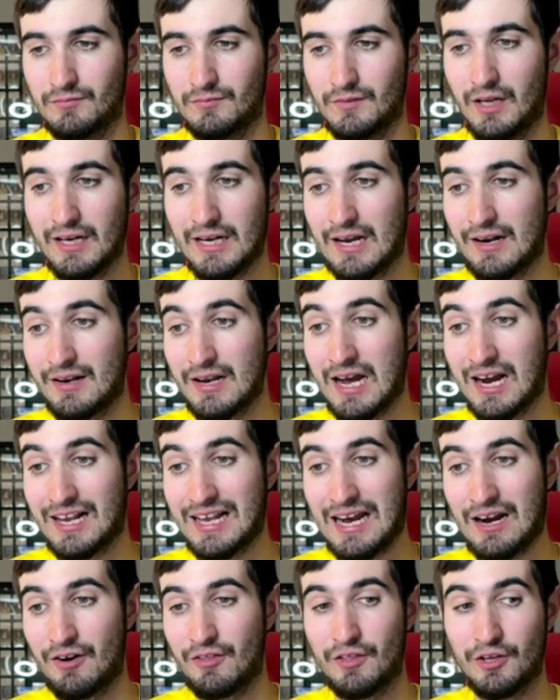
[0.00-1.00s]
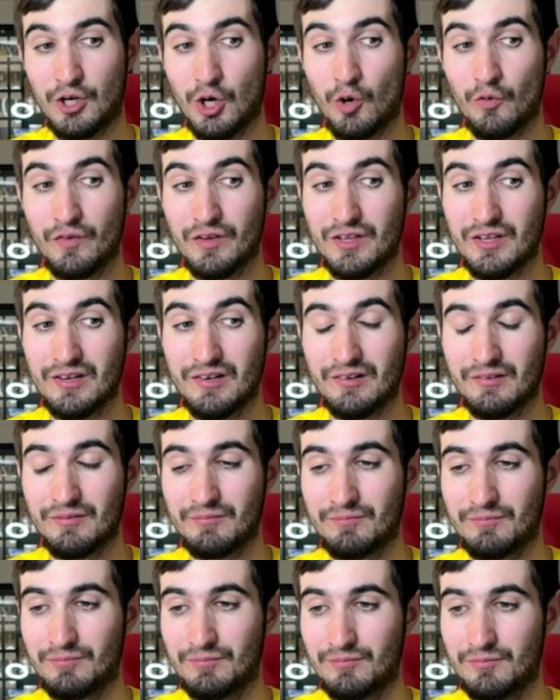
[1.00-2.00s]
Again, not counting the COVID year.
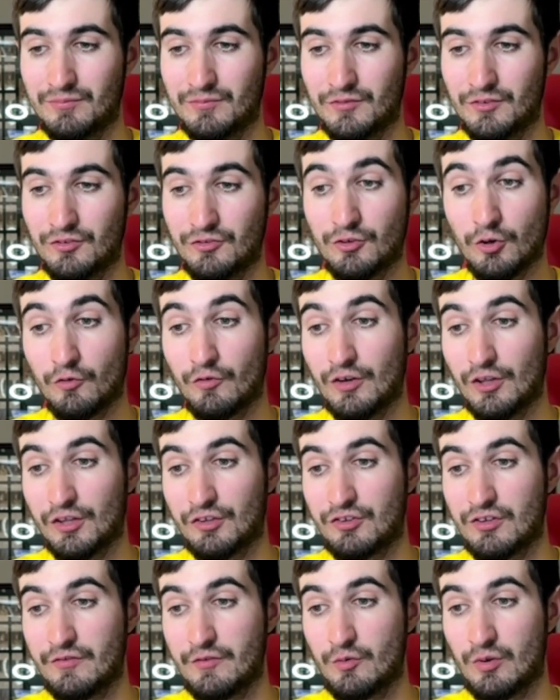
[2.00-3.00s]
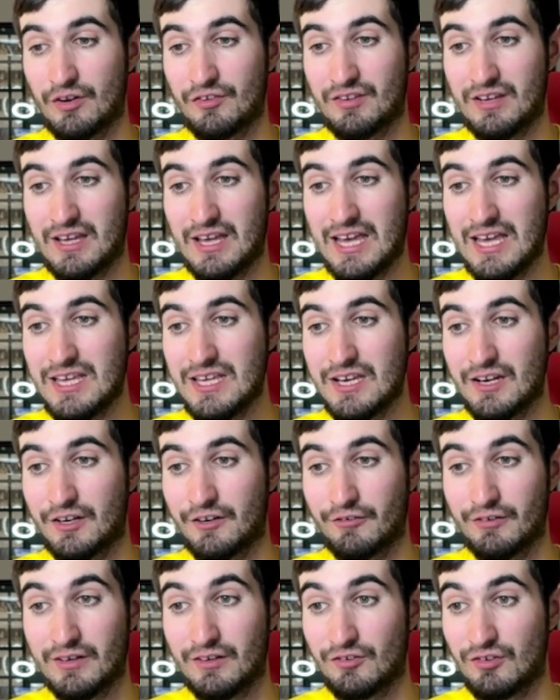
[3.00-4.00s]
So realistically, if you want to say 8-year
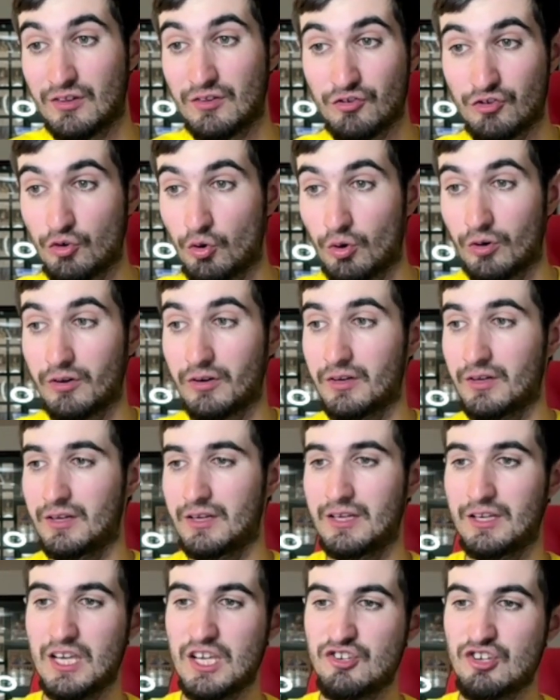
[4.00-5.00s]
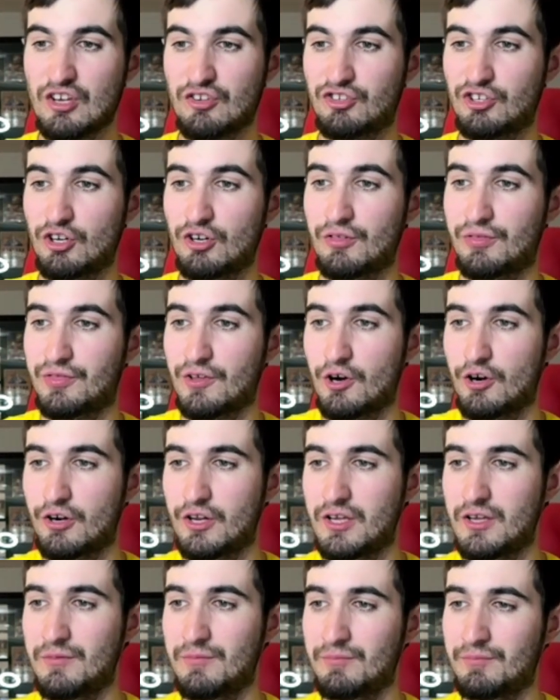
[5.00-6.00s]
careers, then sure. He just turned
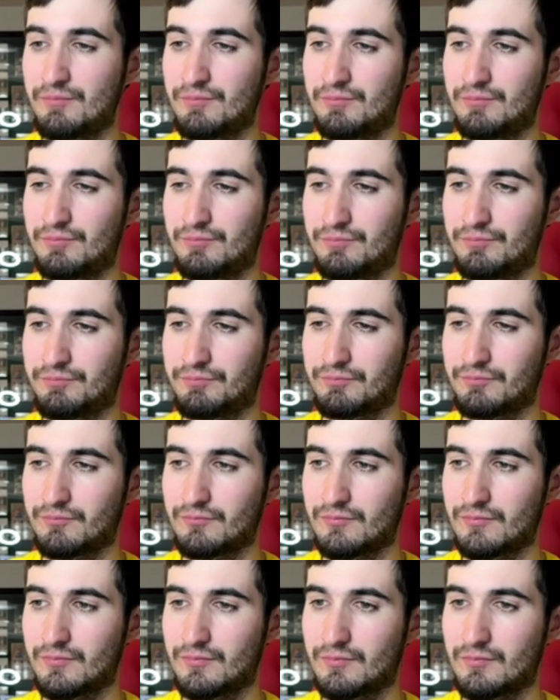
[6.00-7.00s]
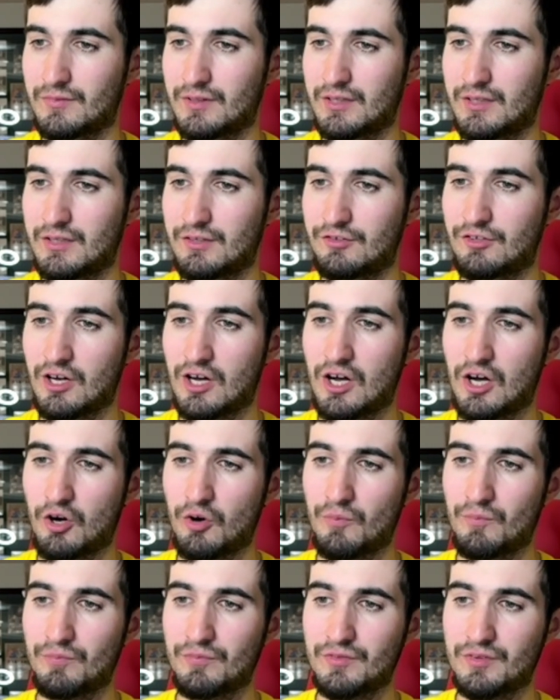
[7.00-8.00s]
30.
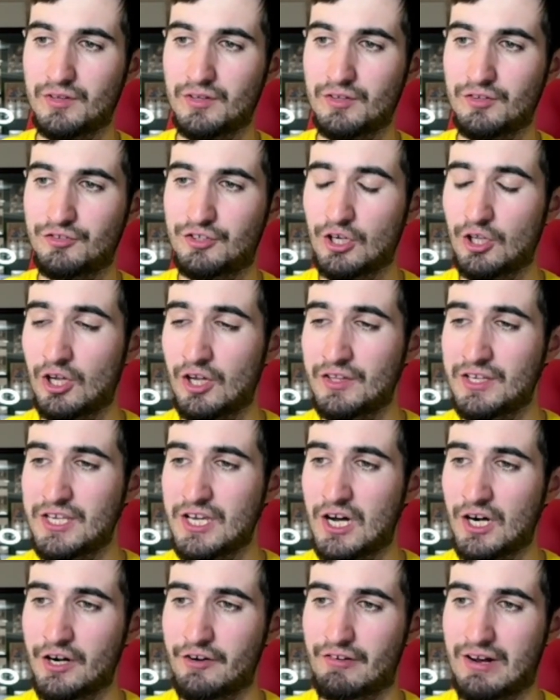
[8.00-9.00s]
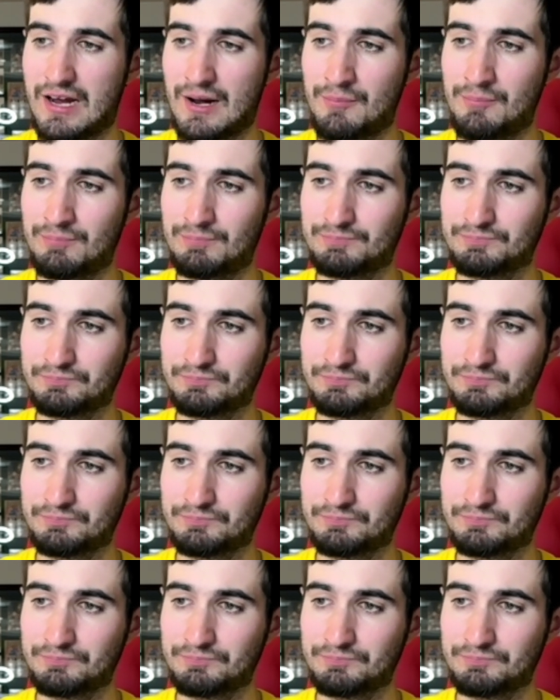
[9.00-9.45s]
So, still on the younger end.